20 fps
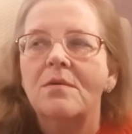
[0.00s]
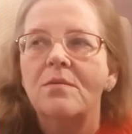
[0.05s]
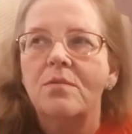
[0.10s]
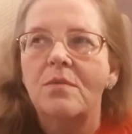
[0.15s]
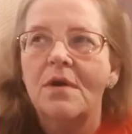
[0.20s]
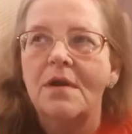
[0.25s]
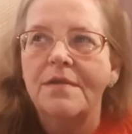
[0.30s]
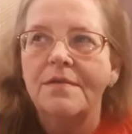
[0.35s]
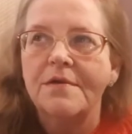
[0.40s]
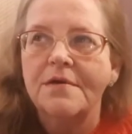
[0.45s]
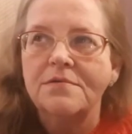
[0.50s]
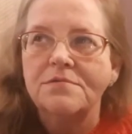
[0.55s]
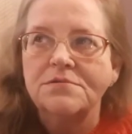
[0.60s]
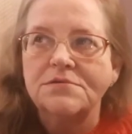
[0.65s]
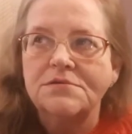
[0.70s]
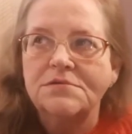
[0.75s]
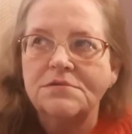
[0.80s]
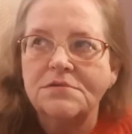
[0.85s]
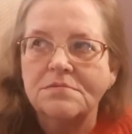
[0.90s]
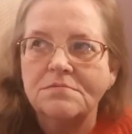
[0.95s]
one of
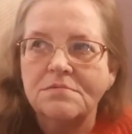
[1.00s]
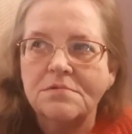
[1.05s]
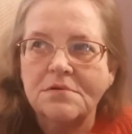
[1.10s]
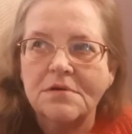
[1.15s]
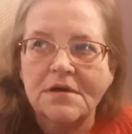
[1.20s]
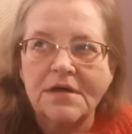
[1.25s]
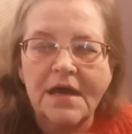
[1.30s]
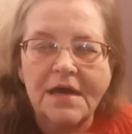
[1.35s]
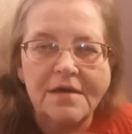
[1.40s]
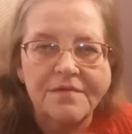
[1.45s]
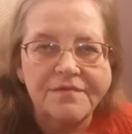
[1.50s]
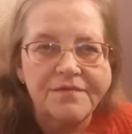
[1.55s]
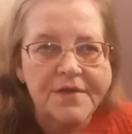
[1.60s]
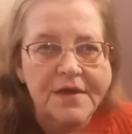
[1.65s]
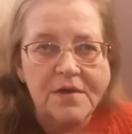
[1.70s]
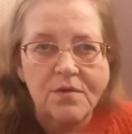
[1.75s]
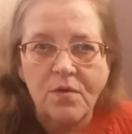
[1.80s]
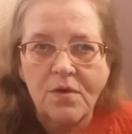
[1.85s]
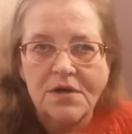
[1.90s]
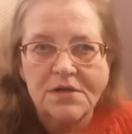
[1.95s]
those, I can't
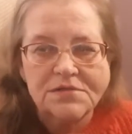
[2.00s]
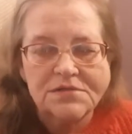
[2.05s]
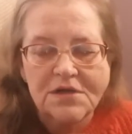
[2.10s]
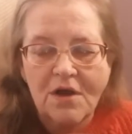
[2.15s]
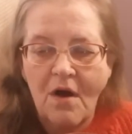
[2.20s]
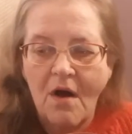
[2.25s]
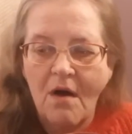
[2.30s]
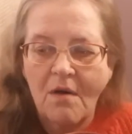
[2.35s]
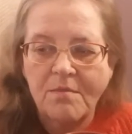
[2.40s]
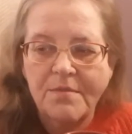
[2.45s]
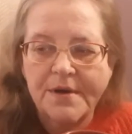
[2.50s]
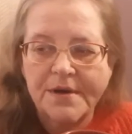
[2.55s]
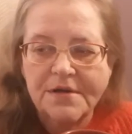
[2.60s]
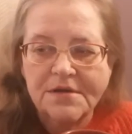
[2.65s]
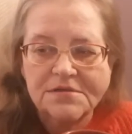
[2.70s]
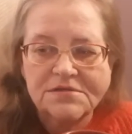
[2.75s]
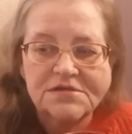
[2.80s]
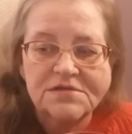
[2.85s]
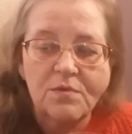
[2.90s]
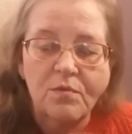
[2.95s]
think what it's called, but
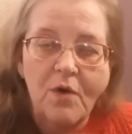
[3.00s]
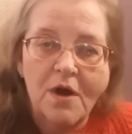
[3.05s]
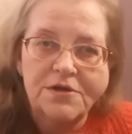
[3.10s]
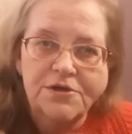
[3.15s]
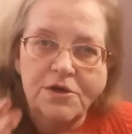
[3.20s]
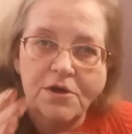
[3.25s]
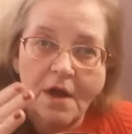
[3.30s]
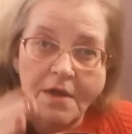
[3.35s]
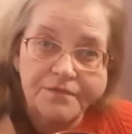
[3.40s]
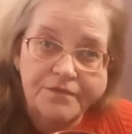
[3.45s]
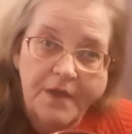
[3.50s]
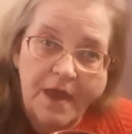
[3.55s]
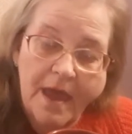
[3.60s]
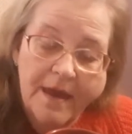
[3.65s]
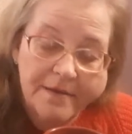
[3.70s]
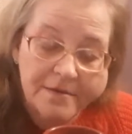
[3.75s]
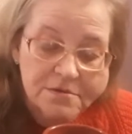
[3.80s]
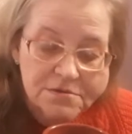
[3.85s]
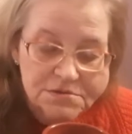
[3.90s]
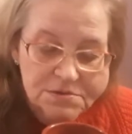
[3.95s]
it's the one you cut the
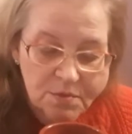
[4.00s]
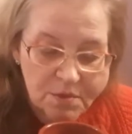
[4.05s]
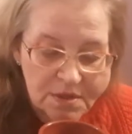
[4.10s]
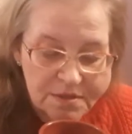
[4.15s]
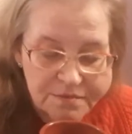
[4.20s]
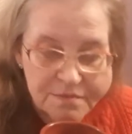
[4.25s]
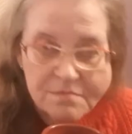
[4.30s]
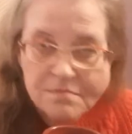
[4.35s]
angles with.